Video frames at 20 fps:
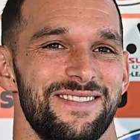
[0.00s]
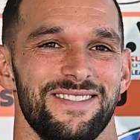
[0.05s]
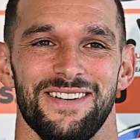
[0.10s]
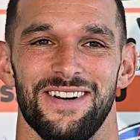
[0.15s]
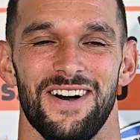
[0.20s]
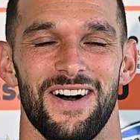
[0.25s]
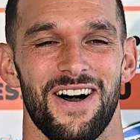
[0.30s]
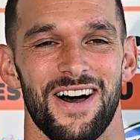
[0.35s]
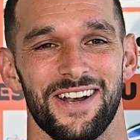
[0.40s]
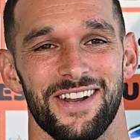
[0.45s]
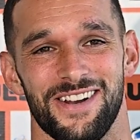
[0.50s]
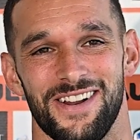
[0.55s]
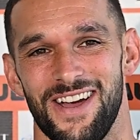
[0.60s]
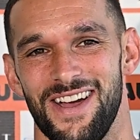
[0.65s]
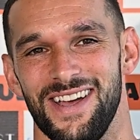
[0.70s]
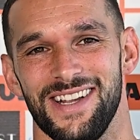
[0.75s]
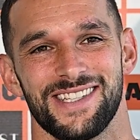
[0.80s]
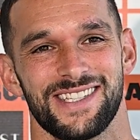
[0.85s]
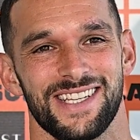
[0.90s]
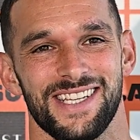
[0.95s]
I don't know.
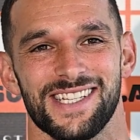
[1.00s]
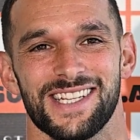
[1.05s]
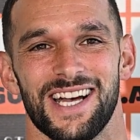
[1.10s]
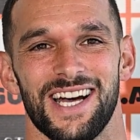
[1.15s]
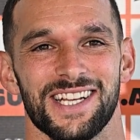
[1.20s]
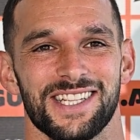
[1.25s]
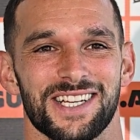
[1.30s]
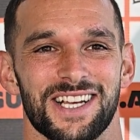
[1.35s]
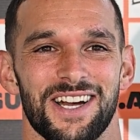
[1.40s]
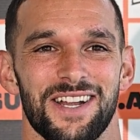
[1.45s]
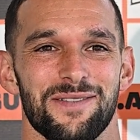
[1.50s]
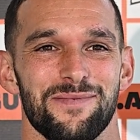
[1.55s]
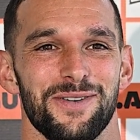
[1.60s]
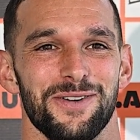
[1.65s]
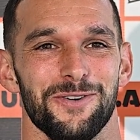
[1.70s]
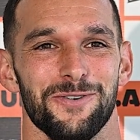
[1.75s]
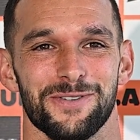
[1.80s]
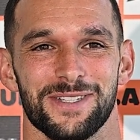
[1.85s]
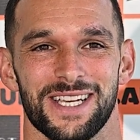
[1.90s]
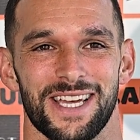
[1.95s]
It's hard to kind of
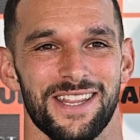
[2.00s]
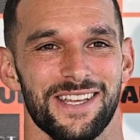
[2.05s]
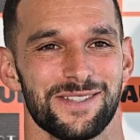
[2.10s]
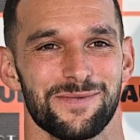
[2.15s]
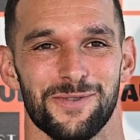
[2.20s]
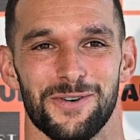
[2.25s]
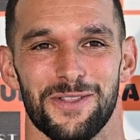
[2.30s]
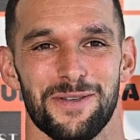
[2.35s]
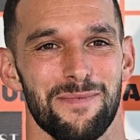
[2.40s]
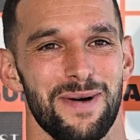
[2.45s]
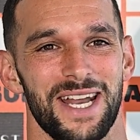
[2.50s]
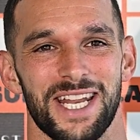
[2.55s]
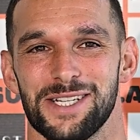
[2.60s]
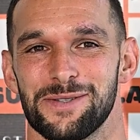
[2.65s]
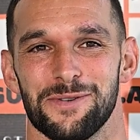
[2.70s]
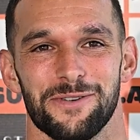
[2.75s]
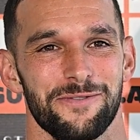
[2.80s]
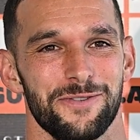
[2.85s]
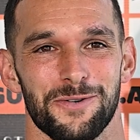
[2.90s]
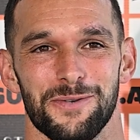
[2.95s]
put it all together. It's more the
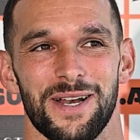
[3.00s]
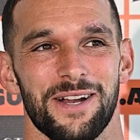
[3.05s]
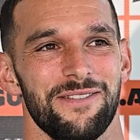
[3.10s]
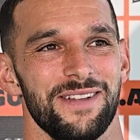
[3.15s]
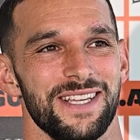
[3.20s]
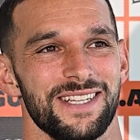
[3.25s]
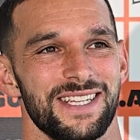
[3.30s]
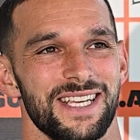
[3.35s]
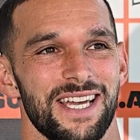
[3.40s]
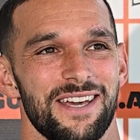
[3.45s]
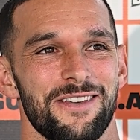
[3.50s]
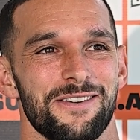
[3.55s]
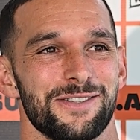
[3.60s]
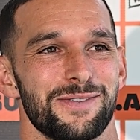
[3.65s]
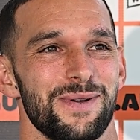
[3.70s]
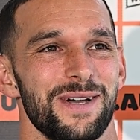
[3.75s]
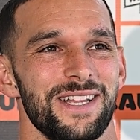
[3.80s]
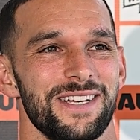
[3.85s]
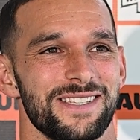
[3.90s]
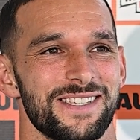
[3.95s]
management of doing everything together,
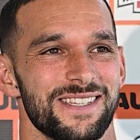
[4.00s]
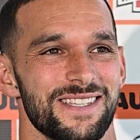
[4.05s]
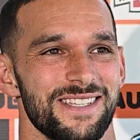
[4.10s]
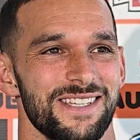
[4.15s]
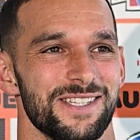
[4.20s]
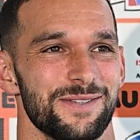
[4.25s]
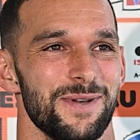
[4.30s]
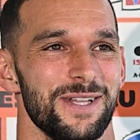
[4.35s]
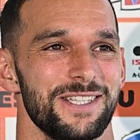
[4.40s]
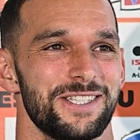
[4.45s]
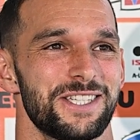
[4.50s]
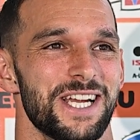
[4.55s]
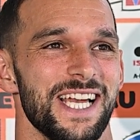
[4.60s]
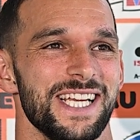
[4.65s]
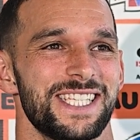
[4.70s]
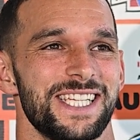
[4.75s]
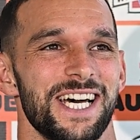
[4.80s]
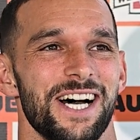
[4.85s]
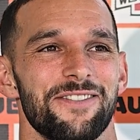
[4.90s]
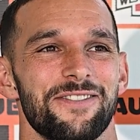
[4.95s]
as well as
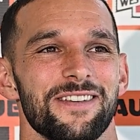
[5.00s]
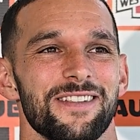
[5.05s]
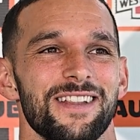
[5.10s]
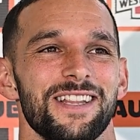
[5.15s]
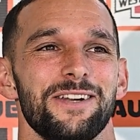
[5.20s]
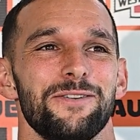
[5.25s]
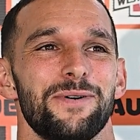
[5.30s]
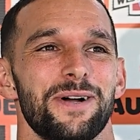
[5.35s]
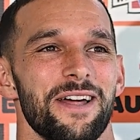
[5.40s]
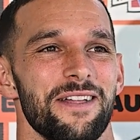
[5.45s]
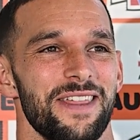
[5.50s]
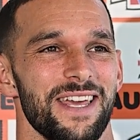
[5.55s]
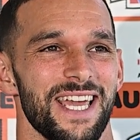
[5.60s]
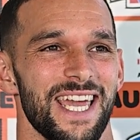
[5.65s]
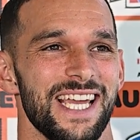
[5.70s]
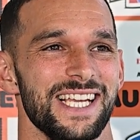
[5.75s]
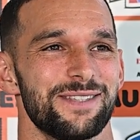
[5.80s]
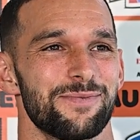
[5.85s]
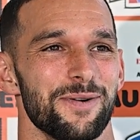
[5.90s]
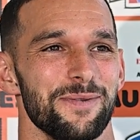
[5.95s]
chasing after the little one. I think
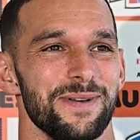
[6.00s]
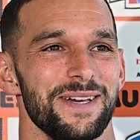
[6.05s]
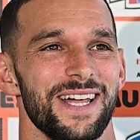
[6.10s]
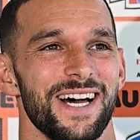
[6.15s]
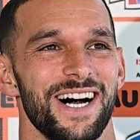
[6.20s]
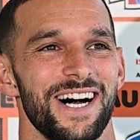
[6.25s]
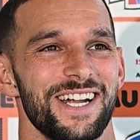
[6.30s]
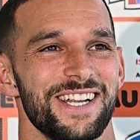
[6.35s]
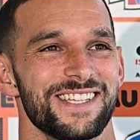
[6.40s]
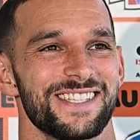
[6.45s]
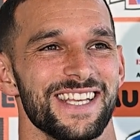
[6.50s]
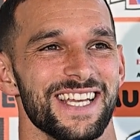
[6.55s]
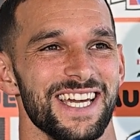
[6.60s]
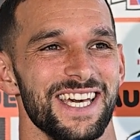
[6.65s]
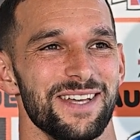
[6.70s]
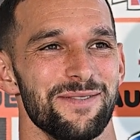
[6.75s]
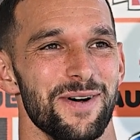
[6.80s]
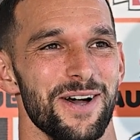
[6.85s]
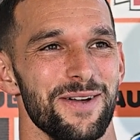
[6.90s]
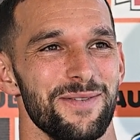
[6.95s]
he's probably the hardest thing
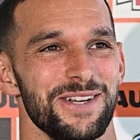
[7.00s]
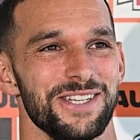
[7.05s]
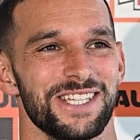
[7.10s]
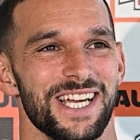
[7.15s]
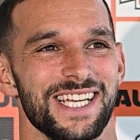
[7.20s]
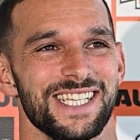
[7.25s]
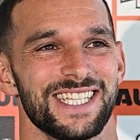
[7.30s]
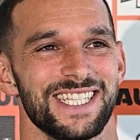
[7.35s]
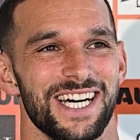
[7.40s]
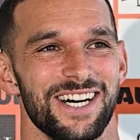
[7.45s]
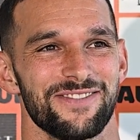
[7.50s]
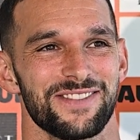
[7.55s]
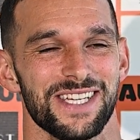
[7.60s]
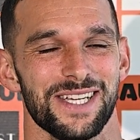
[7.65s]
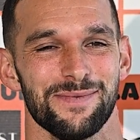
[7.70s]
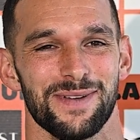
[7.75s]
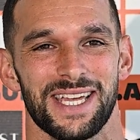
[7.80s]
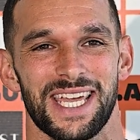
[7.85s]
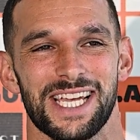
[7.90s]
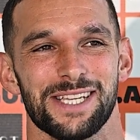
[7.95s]
at the moment. Chasing after
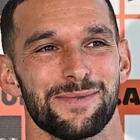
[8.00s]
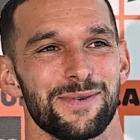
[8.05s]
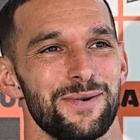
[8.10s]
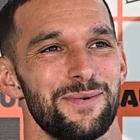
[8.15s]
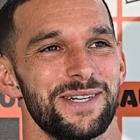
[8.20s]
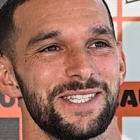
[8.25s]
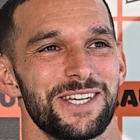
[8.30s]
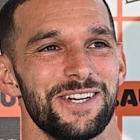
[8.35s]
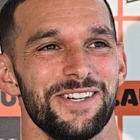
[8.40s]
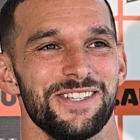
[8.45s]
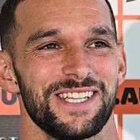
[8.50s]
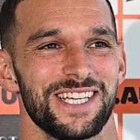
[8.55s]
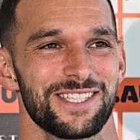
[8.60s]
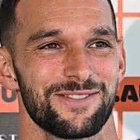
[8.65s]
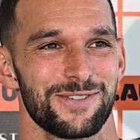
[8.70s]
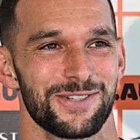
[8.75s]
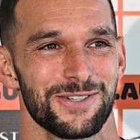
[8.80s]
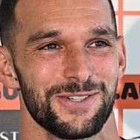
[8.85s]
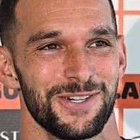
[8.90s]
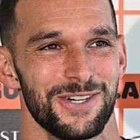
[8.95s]
him, he keeps me on my toes, that's
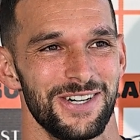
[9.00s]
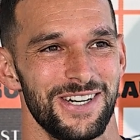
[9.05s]
for sure.